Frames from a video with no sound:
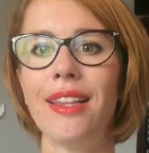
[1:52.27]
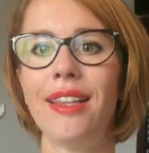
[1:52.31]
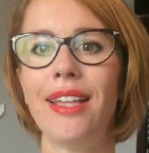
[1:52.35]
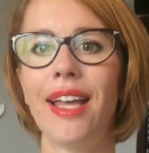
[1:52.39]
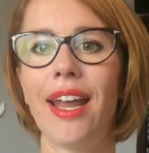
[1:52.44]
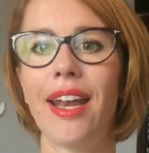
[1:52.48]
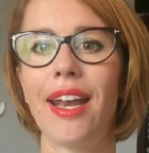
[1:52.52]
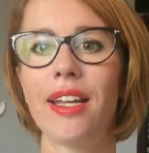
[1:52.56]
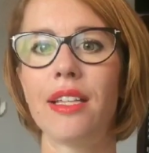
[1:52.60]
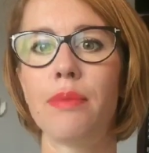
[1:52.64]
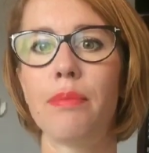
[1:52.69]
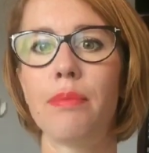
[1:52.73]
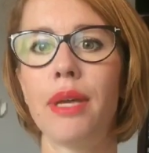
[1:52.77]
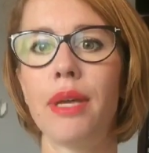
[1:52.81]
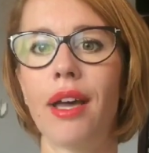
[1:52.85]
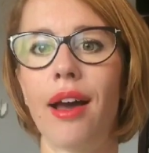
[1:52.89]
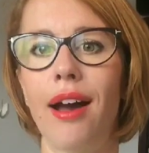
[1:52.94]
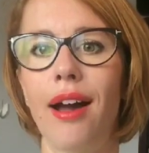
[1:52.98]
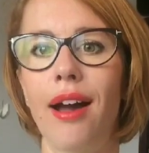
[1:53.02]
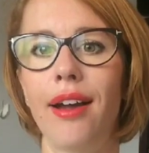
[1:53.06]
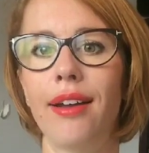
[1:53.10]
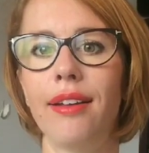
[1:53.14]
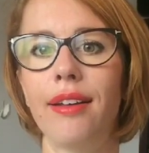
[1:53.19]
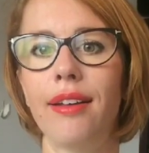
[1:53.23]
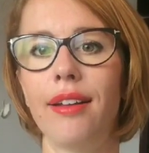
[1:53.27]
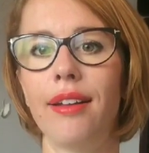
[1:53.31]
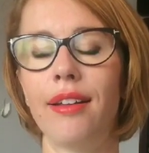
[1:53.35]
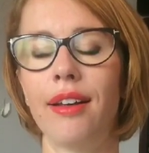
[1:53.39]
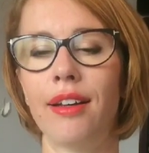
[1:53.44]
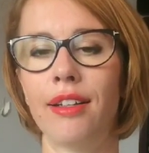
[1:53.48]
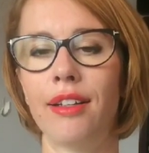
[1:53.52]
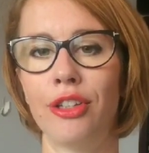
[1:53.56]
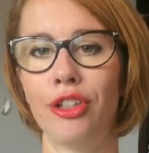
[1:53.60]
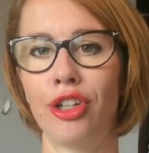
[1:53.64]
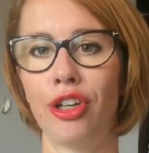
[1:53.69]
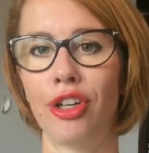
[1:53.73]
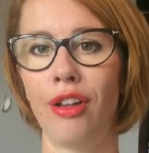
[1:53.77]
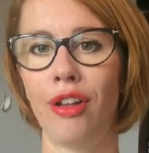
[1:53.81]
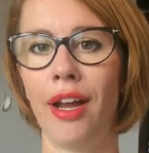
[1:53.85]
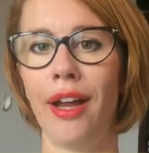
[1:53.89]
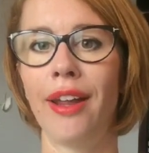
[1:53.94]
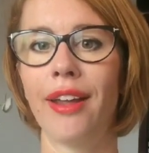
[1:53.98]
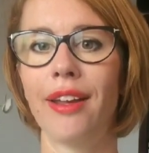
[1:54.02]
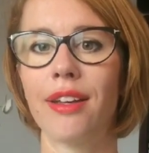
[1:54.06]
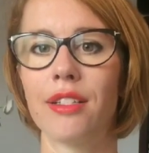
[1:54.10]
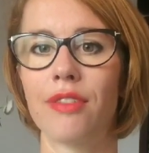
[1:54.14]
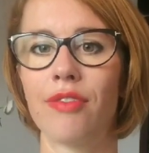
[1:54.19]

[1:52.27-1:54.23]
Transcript: that is behind it underlying,